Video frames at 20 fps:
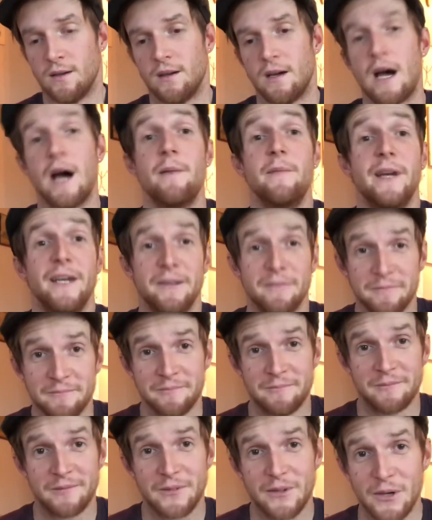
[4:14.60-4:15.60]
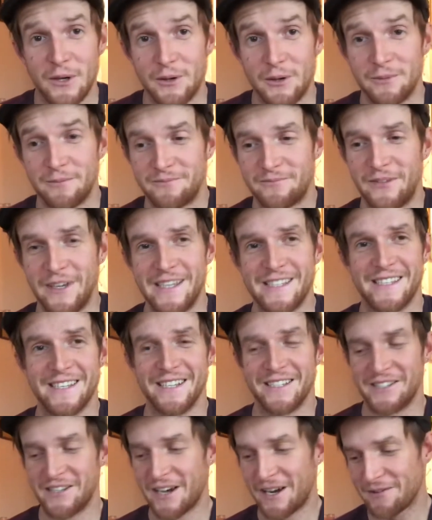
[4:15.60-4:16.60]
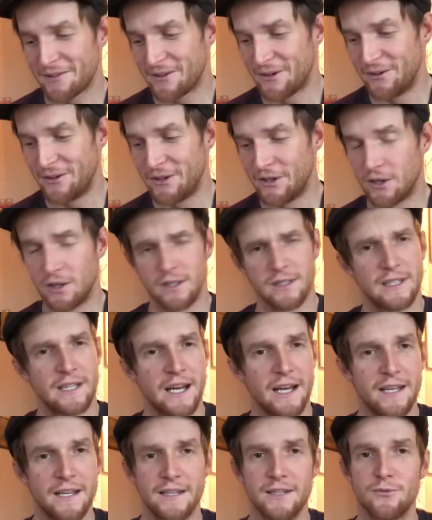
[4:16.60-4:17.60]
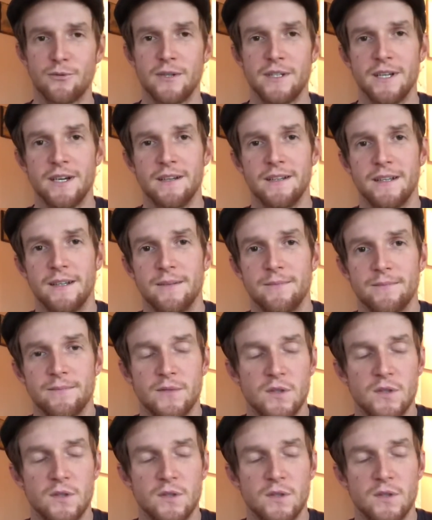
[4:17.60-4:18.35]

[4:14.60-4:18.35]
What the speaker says: I mean, through feces, not through urine. That is redundant.